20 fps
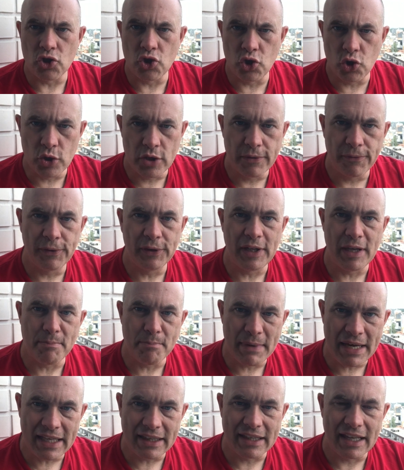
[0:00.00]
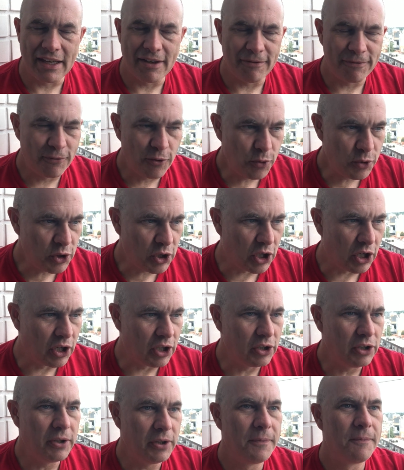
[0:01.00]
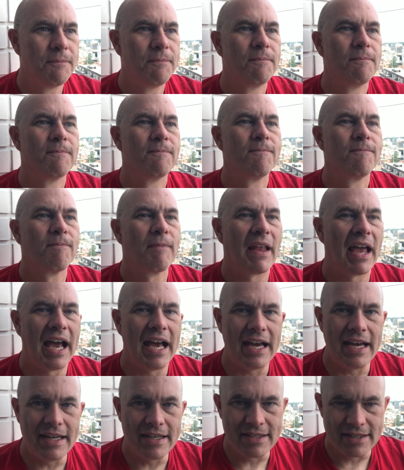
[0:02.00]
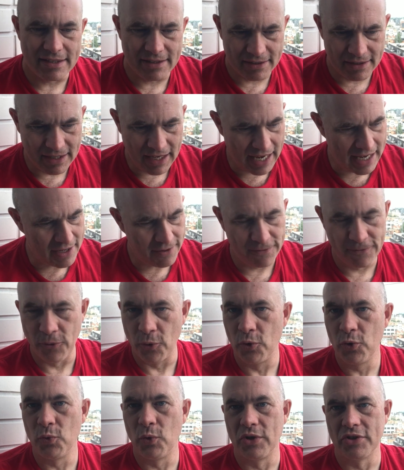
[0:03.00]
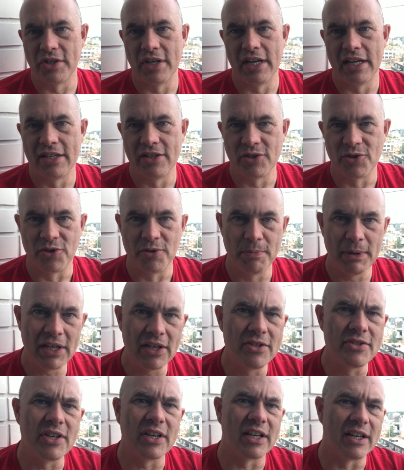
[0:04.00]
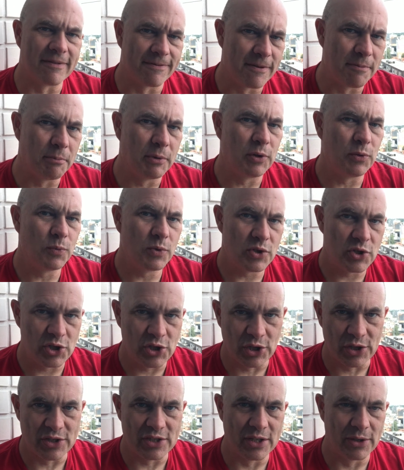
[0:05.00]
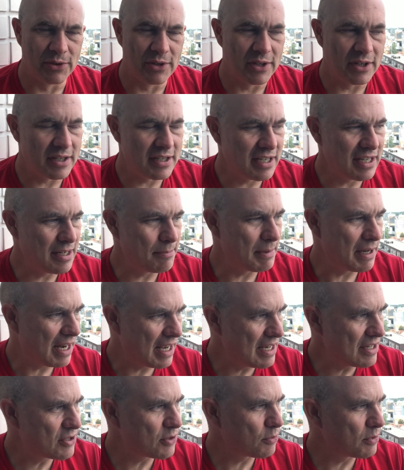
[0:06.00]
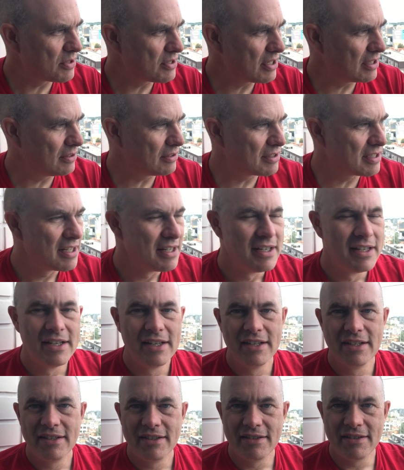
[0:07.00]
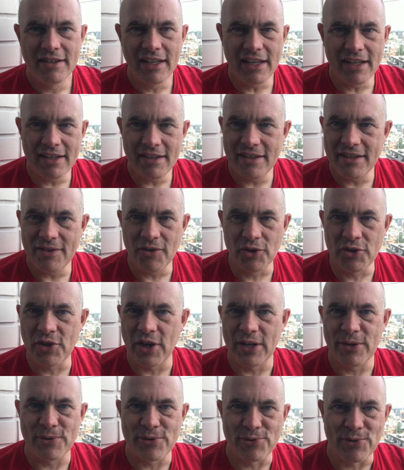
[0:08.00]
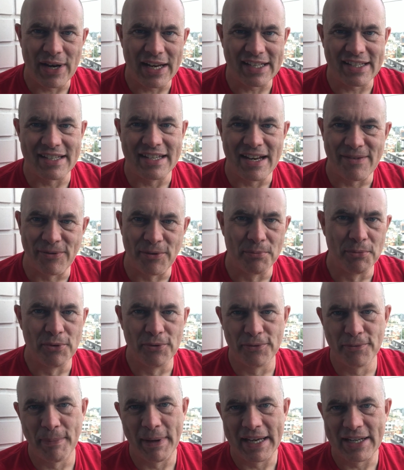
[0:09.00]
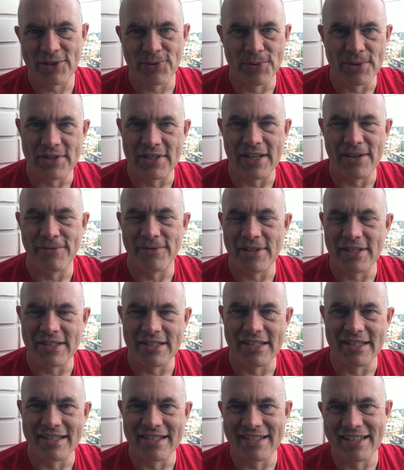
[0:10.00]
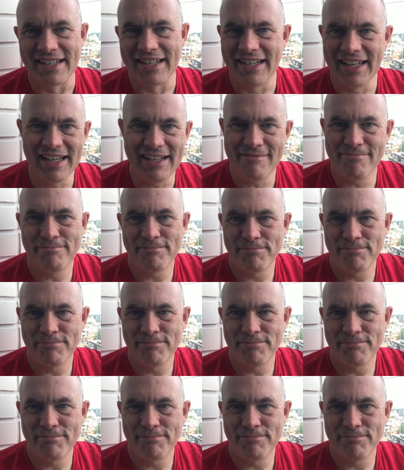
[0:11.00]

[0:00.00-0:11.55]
dutifully made that phone call, and the phone wasn't answered because the government was shut down at the time. And as a result, the, the OSIRIS-REx never moved back to a safe distance, and it